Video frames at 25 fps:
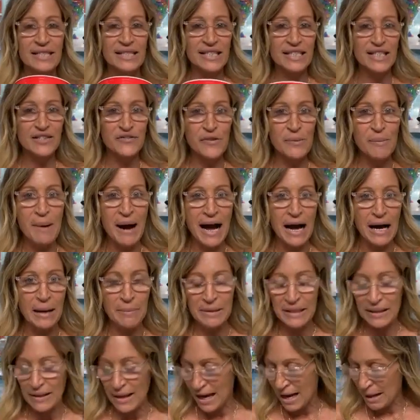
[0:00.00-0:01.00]
this is from
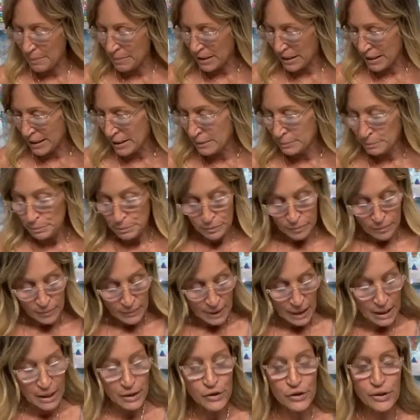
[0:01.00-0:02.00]
Hobby Lobby,
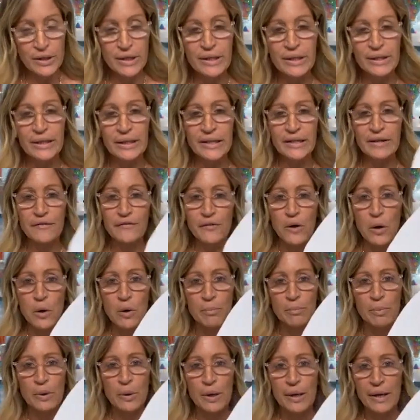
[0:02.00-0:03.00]
and you're going to need a
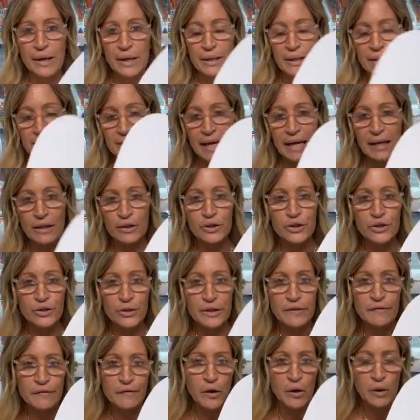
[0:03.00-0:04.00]
foam board, Dollar
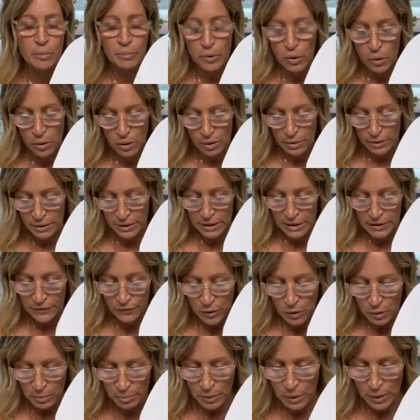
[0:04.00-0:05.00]
Tree foam cord, these
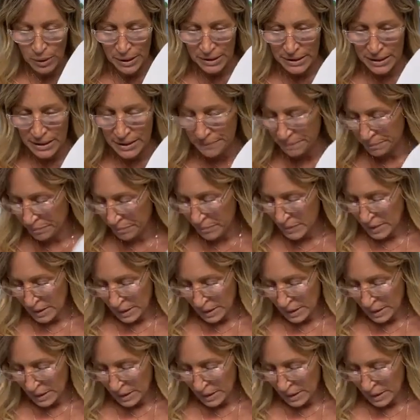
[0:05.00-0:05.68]
foam boards.